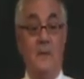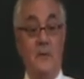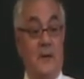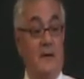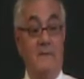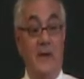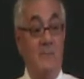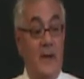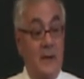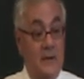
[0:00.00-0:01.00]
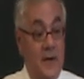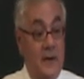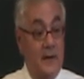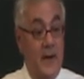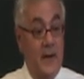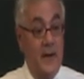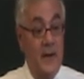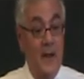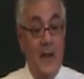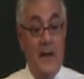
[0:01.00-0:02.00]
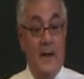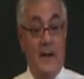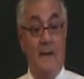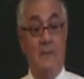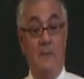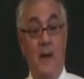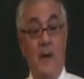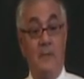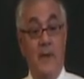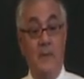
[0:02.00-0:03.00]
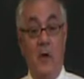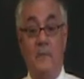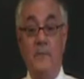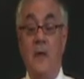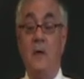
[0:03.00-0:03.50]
but then the vampires started to die, and they didn't have the money to pay them up.